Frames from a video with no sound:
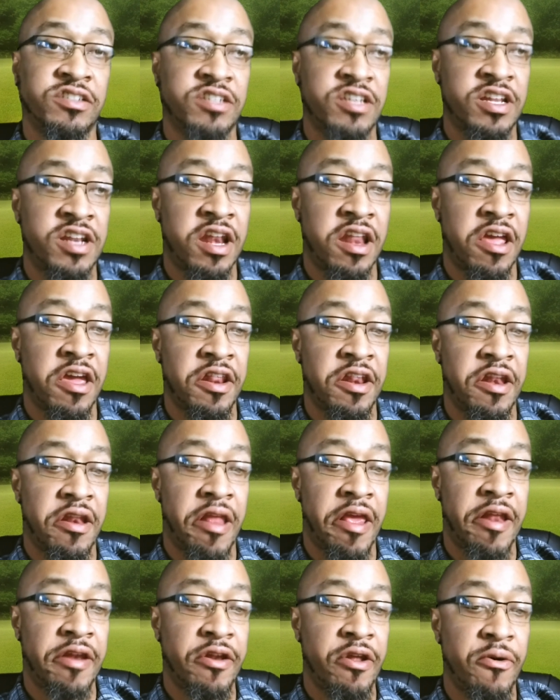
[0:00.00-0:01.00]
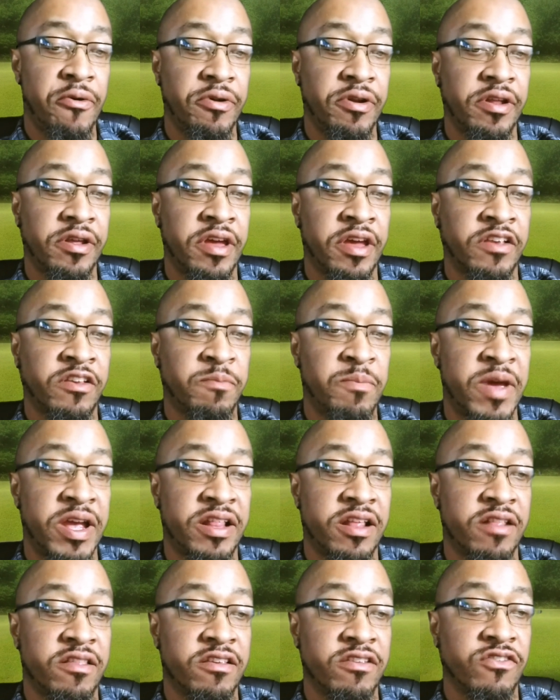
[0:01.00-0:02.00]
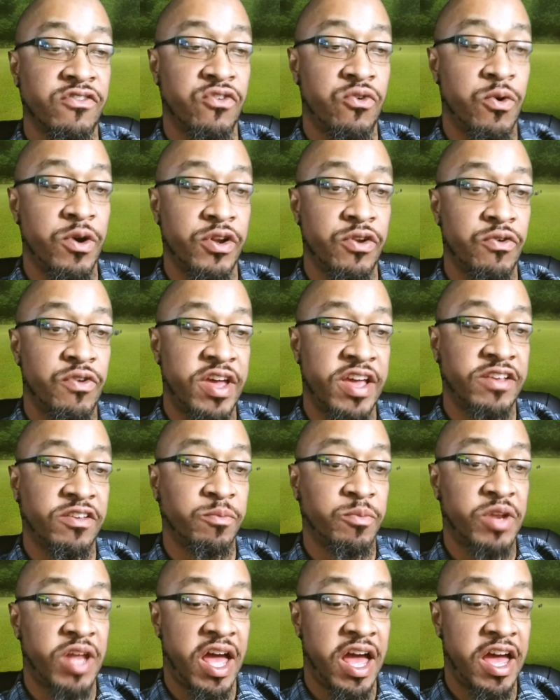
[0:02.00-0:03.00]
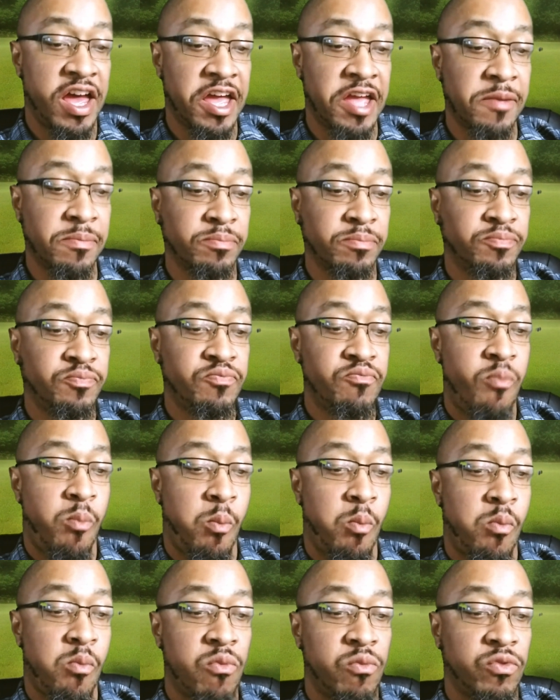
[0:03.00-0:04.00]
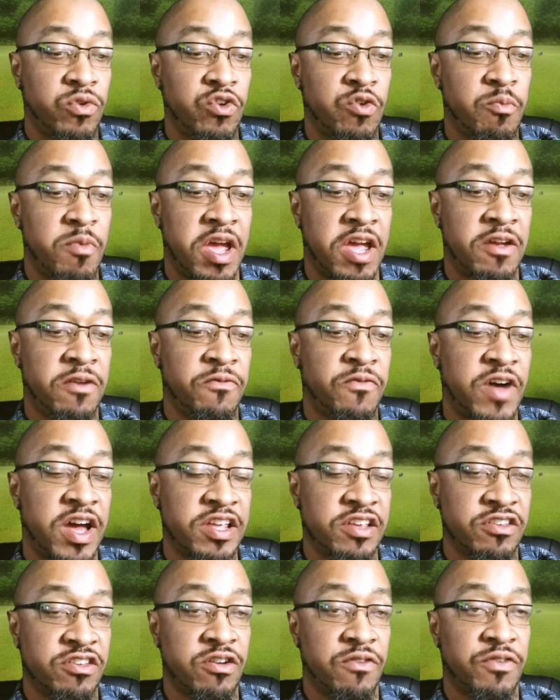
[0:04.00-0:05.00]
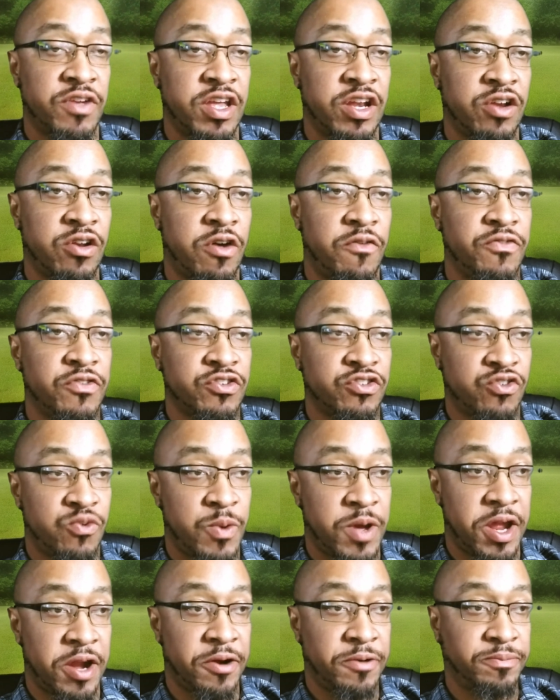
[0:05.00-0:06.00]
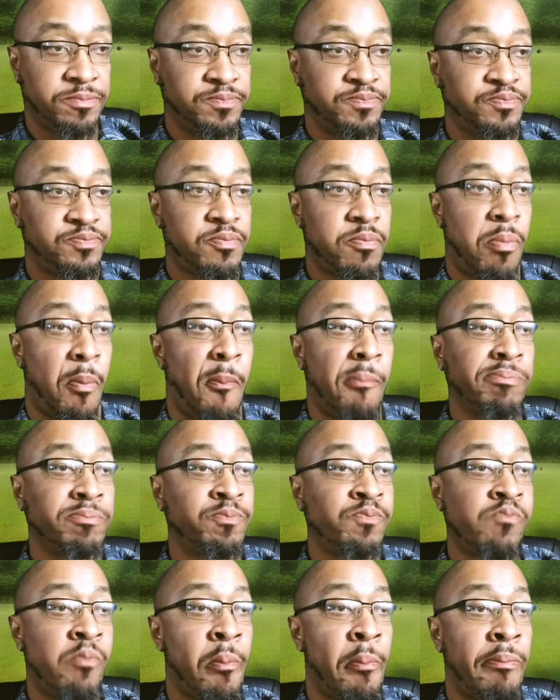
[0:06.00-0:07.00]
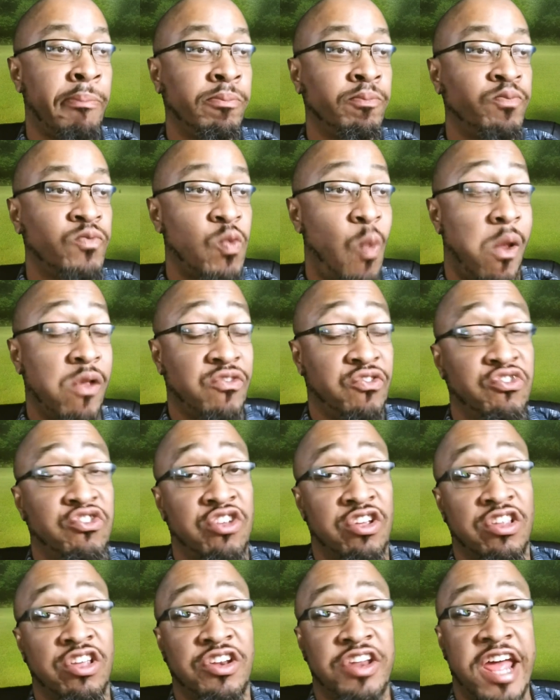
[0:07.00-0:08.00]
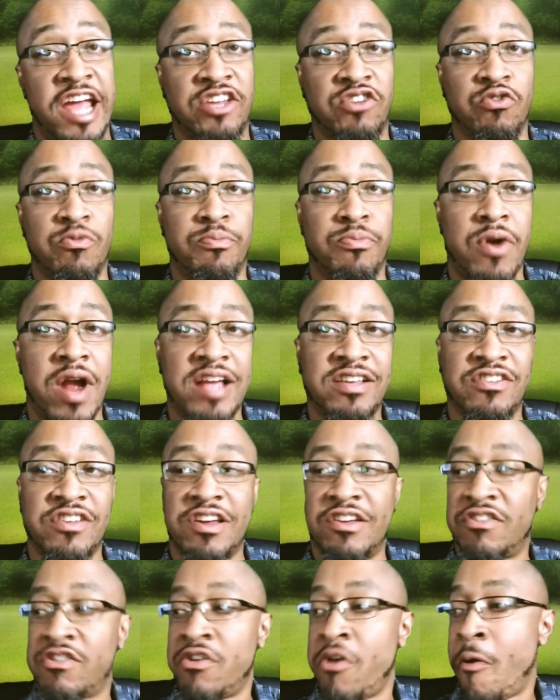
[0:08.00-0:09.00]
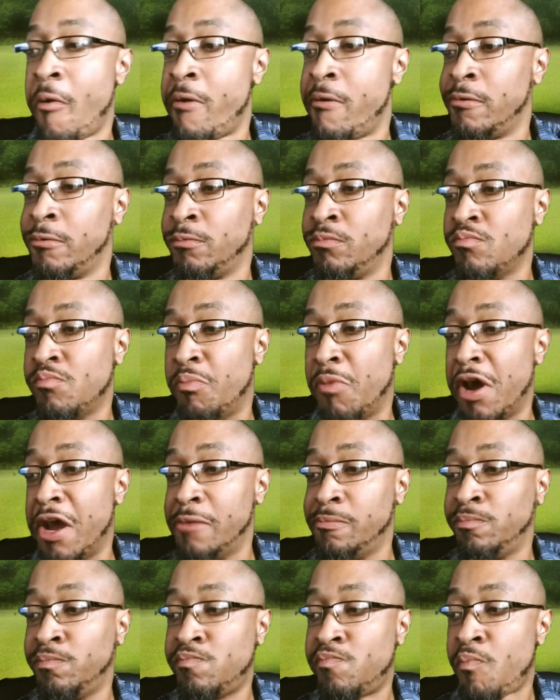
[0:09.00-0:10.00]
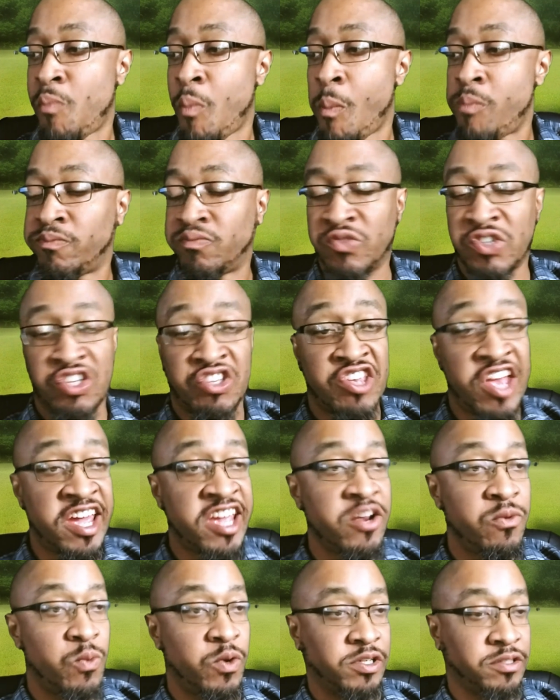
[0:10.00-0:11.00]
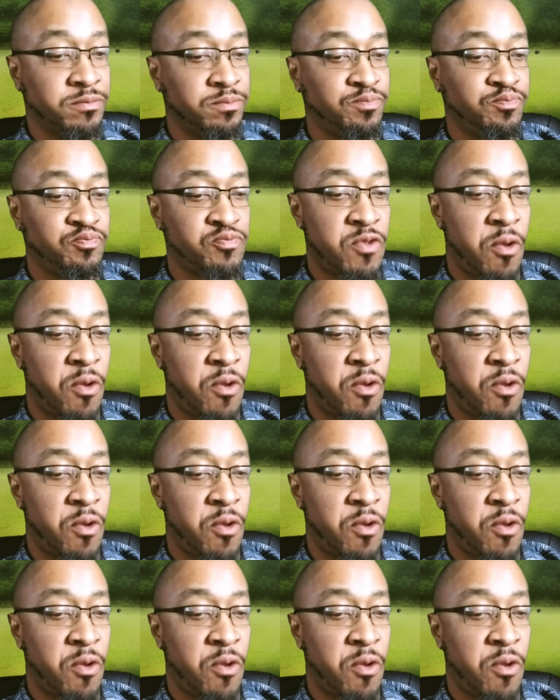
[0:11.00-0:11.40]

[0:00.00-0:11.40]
and don't expect that this is going to take some time, you may find yourself getting off your square, which is still a natural process. But the second one,